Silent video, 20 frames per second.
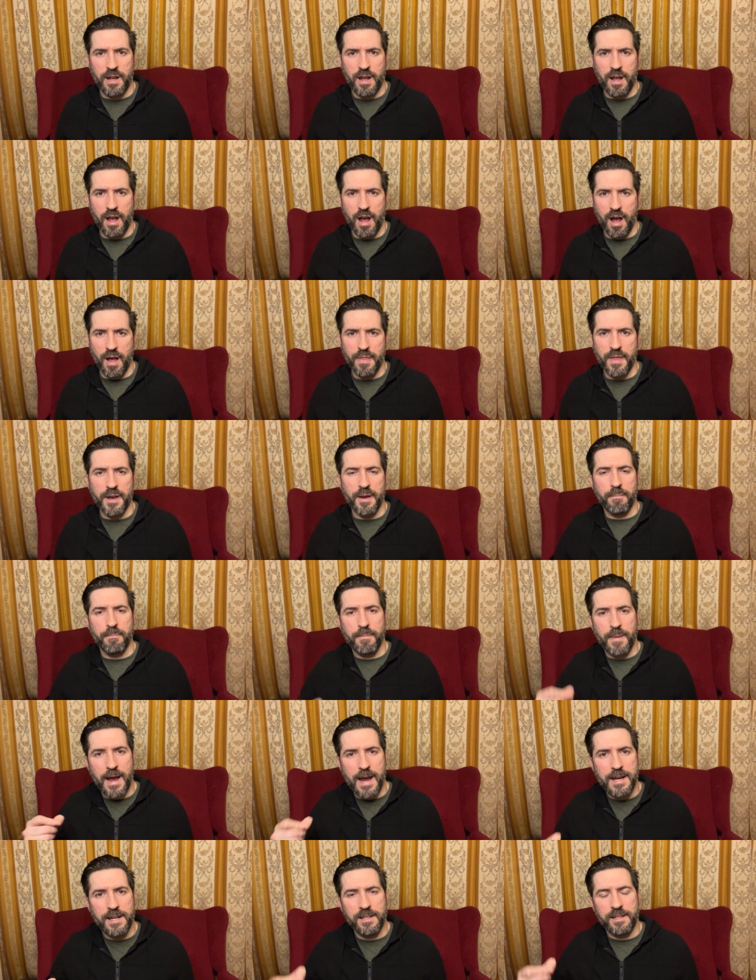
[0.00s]
that are
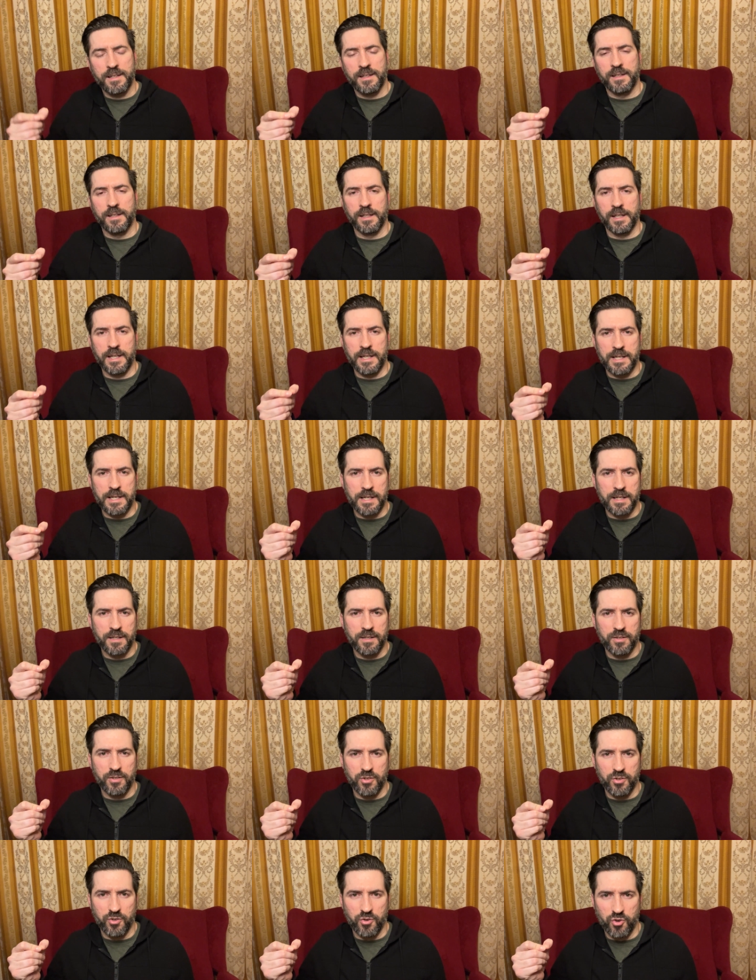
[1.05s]
patently
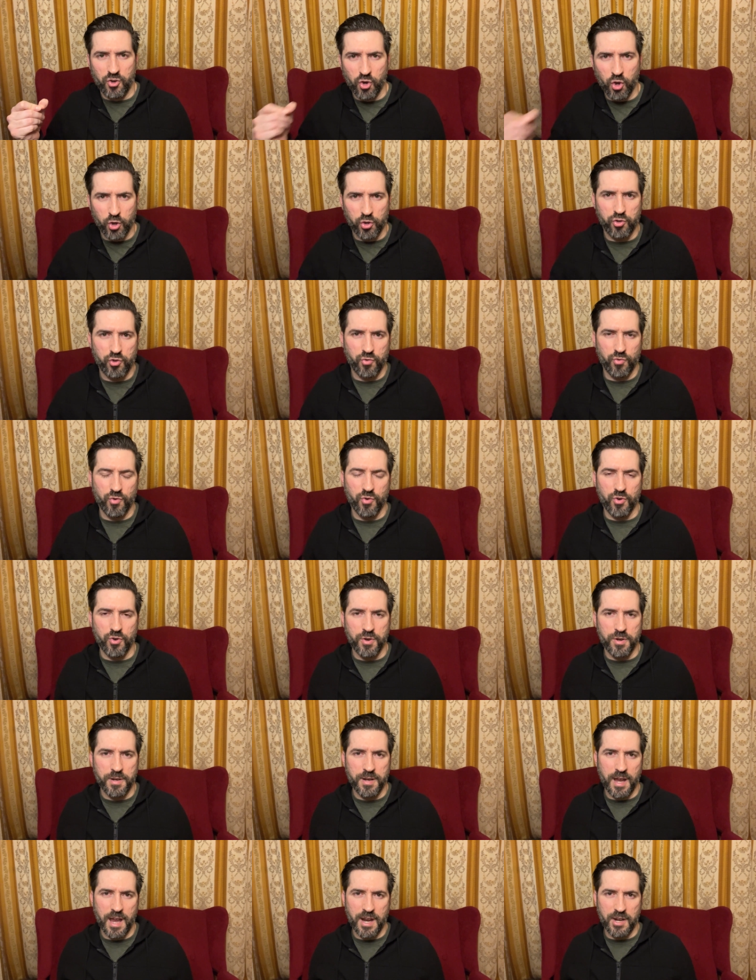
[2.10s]
not true
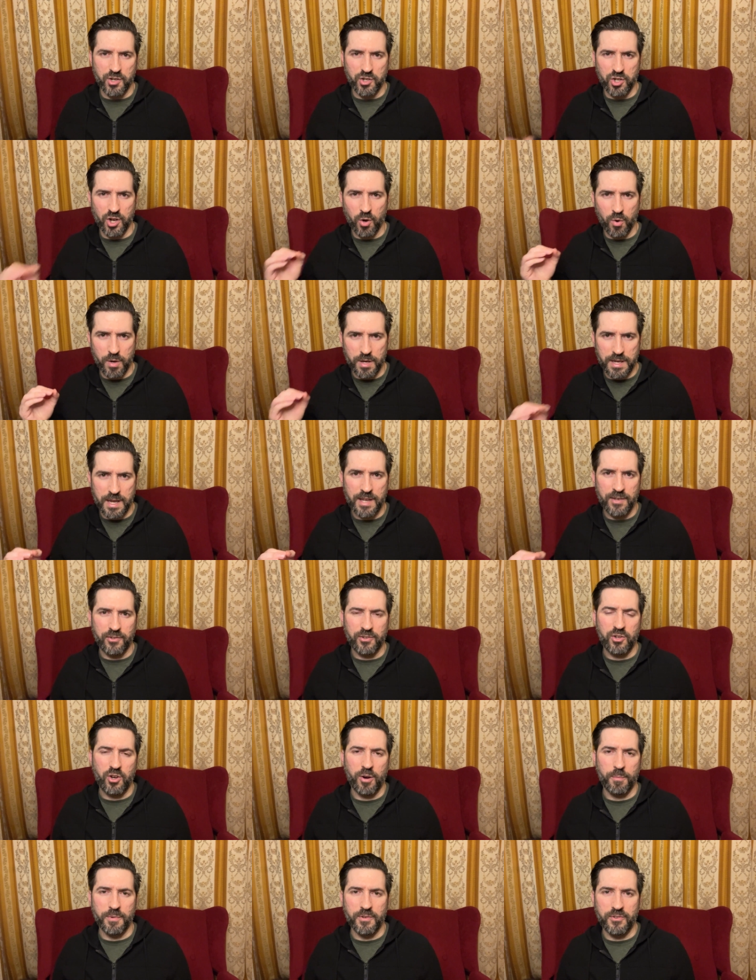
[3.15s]
and go against
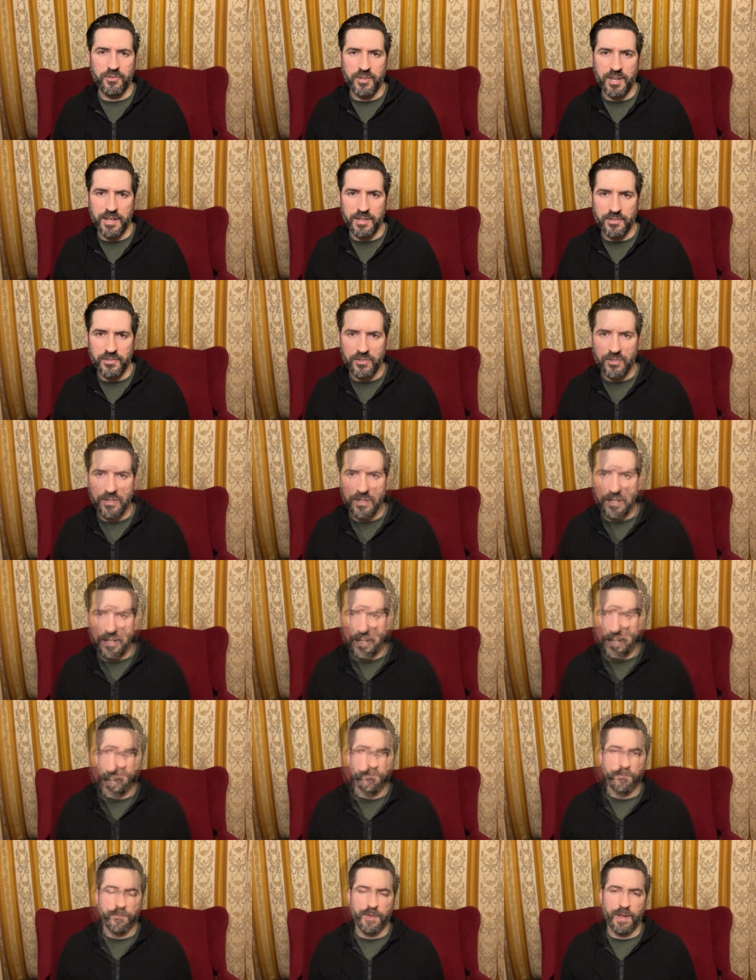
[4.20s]
common sense.
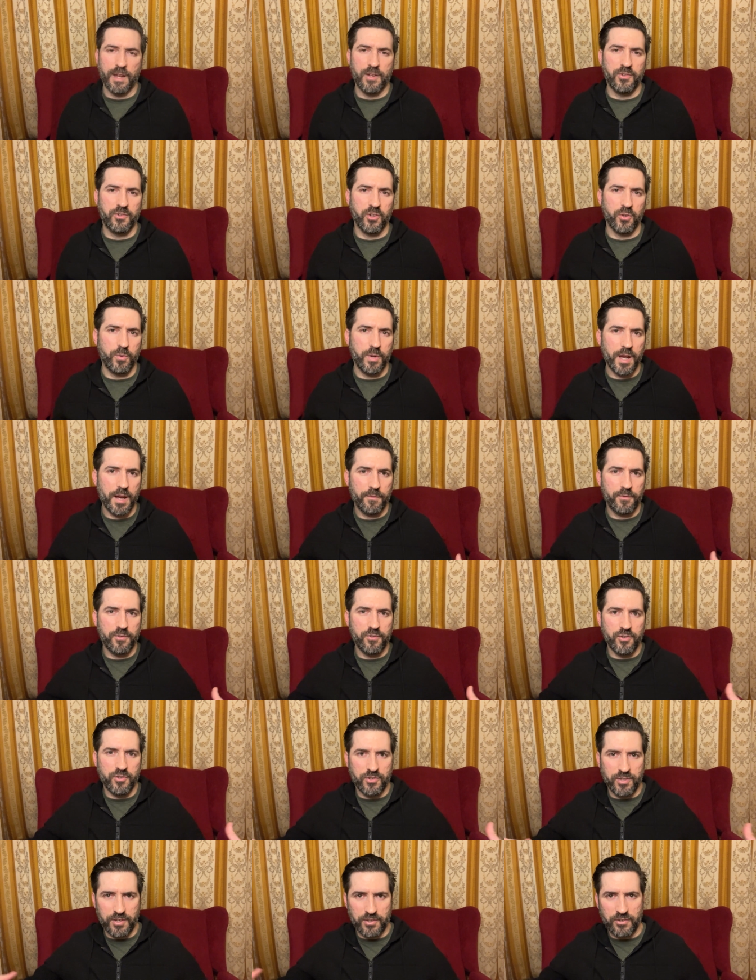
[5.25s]
And so we have to
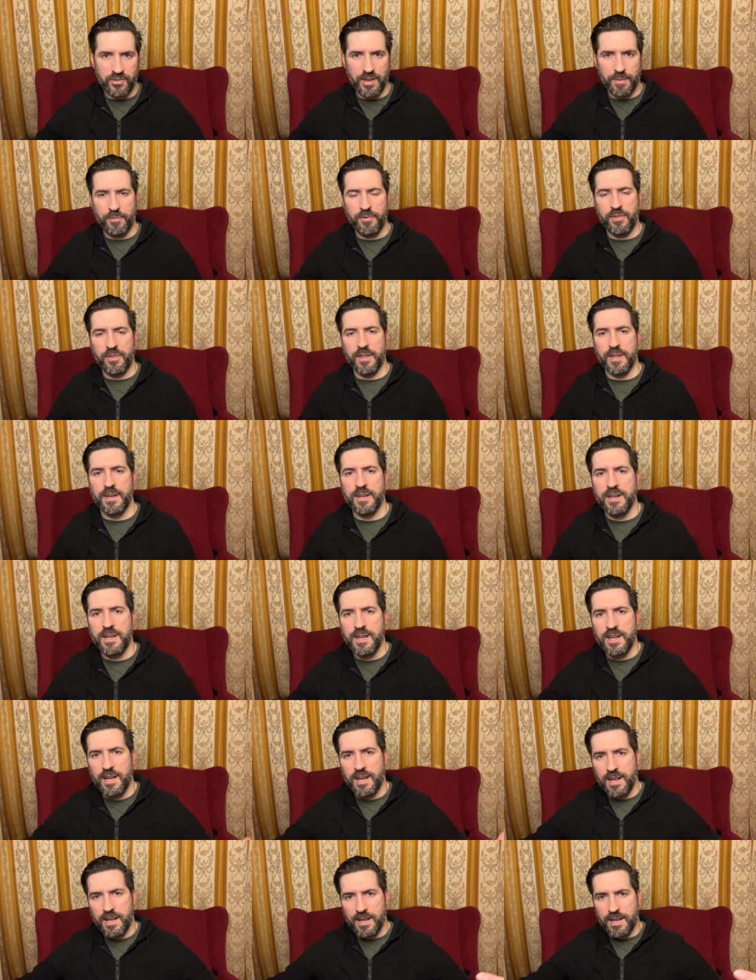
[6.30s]
just accept that
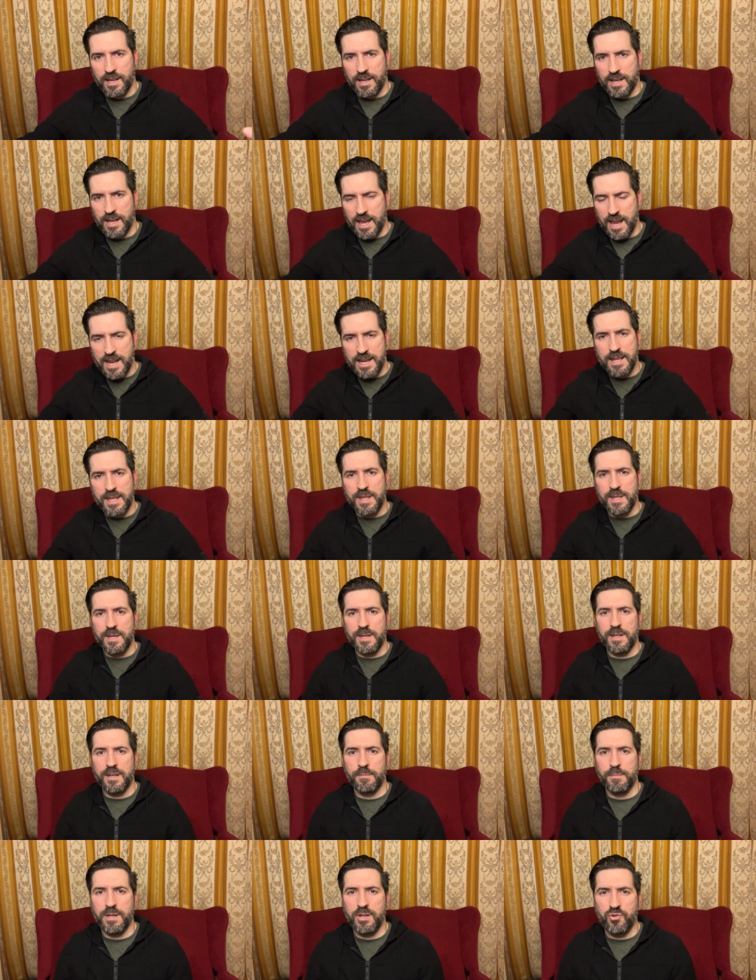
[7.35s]
anything
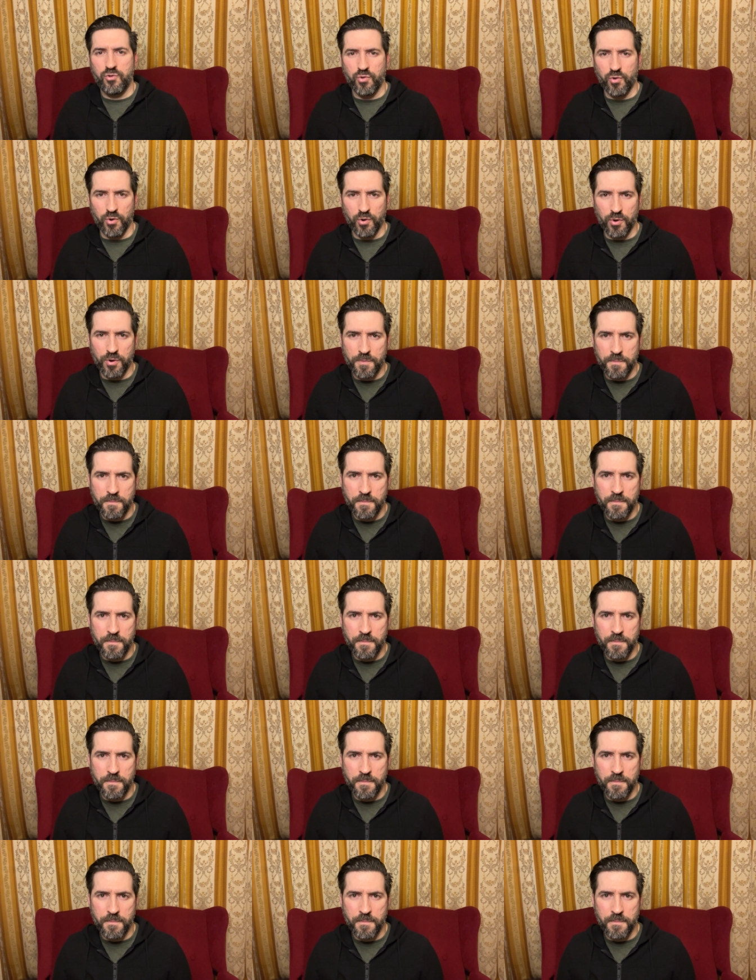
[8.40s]
can be true